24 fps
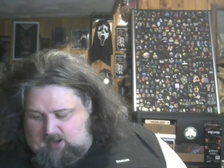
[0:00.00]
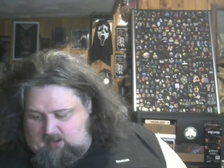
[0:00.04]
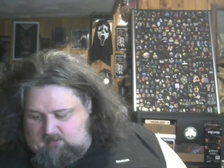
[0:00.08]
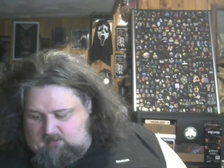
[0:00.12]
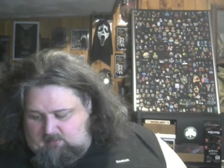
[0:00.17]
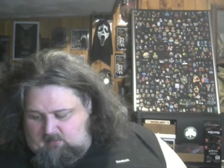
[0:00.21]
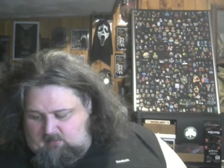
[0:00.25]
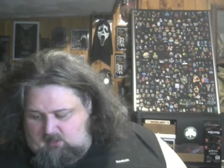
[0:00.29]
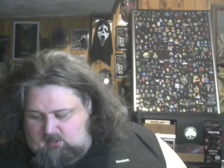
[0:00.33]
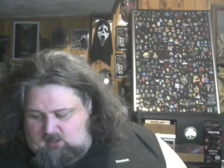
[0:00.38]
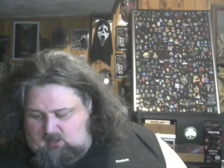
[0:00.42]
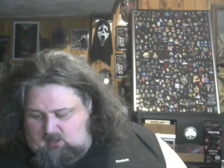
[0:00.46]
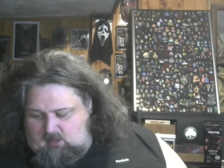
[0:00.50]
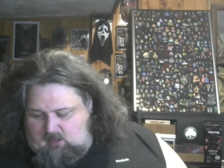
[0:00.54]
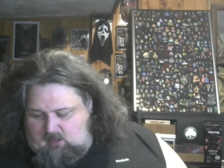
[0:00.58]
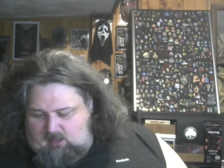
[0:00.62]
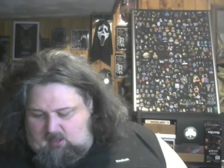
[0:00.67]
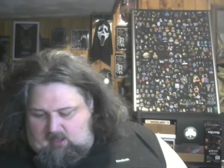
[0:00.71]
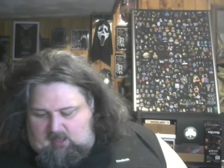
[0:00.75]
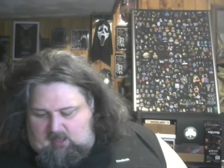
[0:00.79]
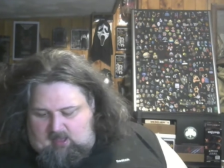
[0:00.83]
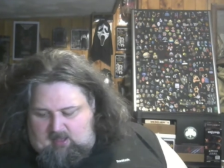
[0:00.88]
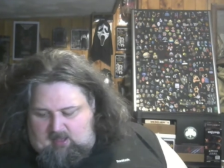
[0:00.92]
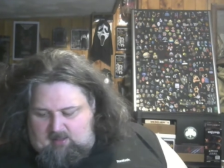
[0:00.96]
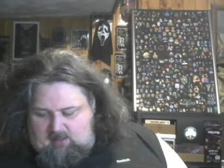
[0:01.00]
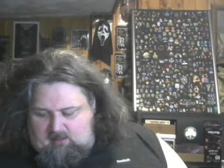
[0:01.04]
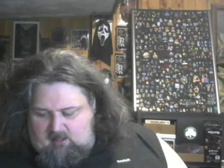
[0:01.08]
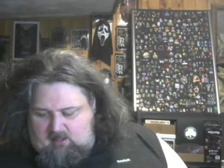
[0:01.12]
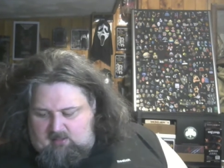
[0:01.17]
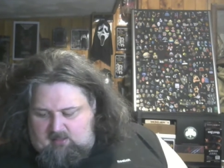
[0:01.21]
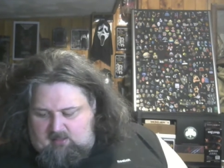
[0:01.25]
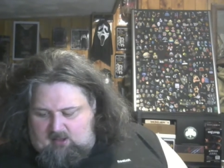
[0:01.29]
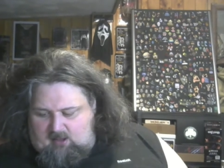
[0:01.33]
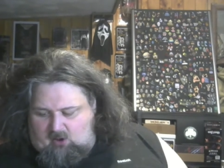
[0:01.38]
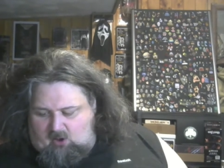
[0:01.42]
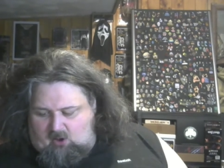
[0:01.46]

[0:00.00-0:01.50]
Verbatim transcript: It's, uh, it does say